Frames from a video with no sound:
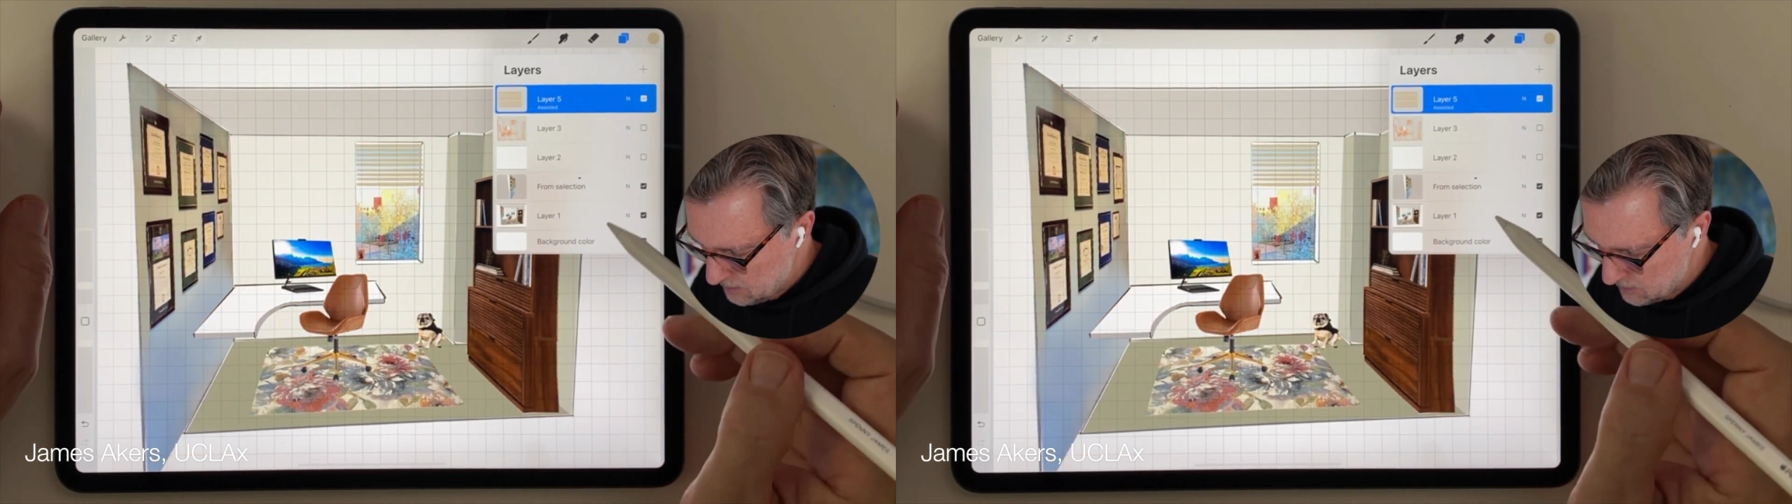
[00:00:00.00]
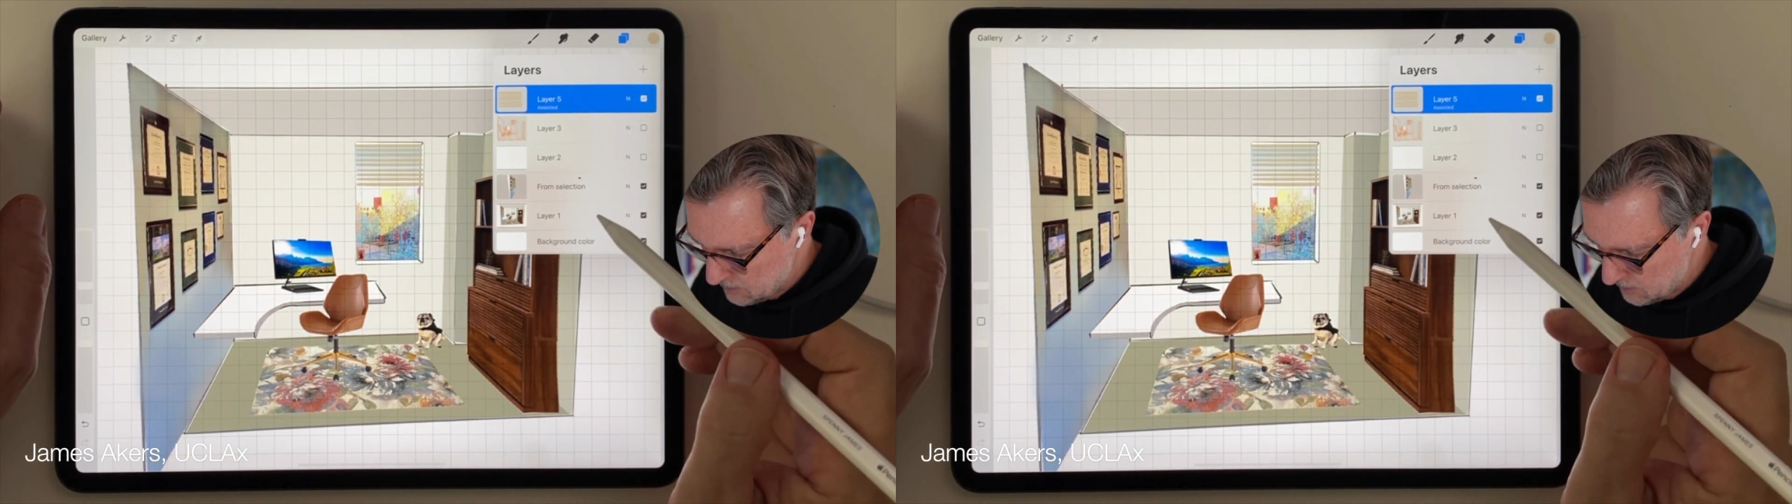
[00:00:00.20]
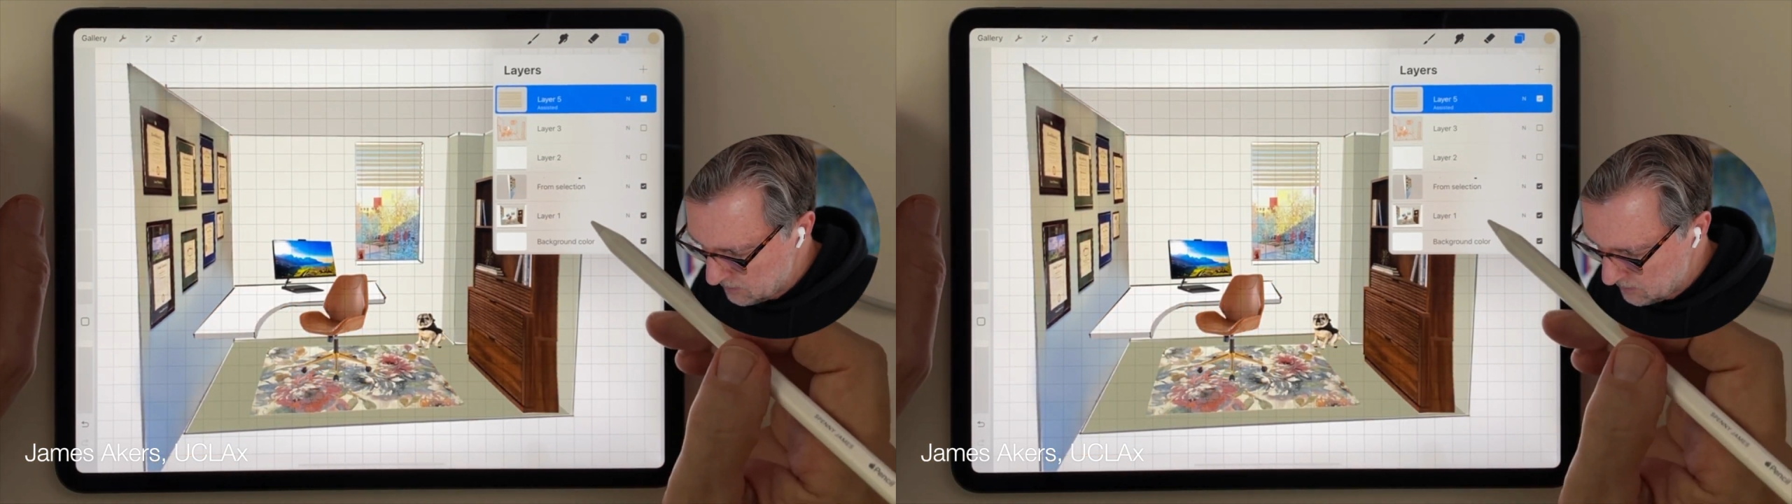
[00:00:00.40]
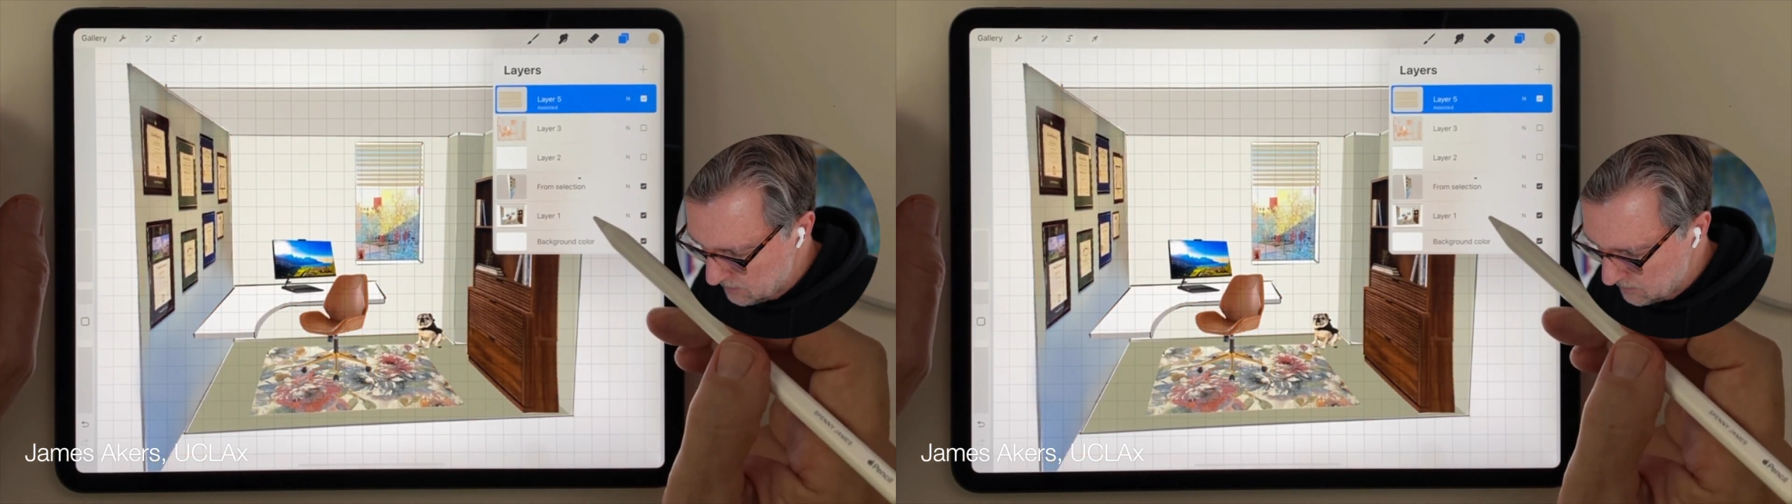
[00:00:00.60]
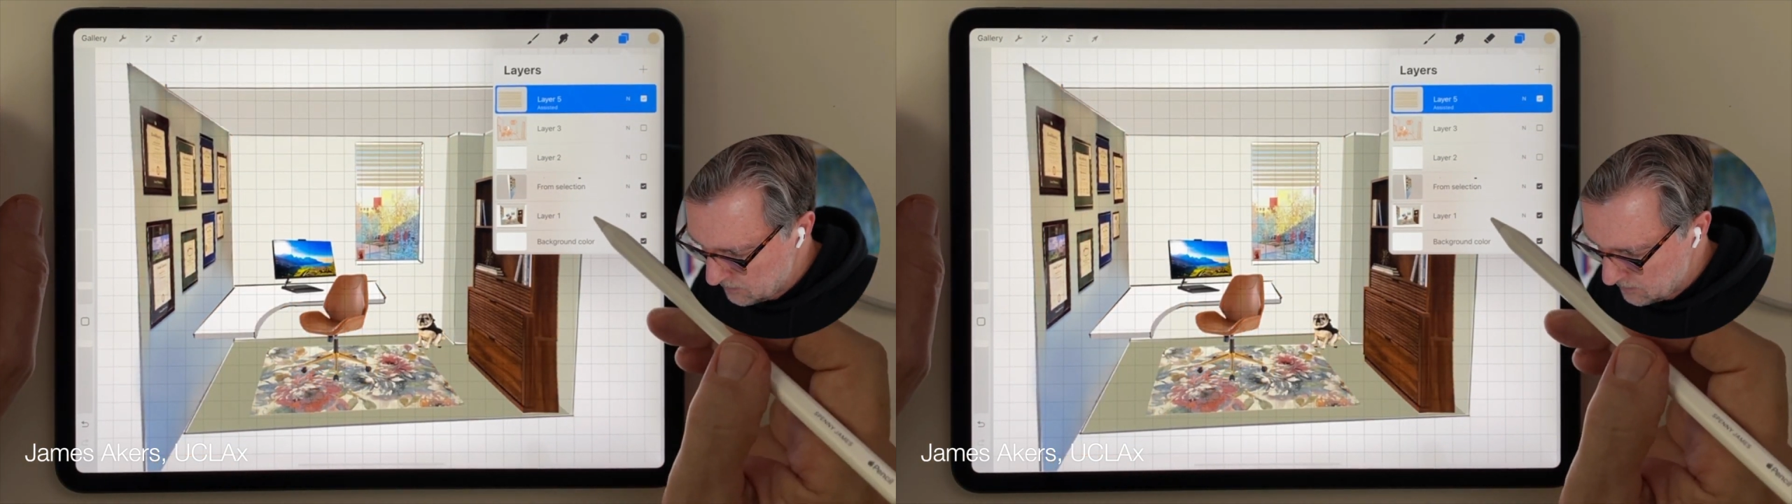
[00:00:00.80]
So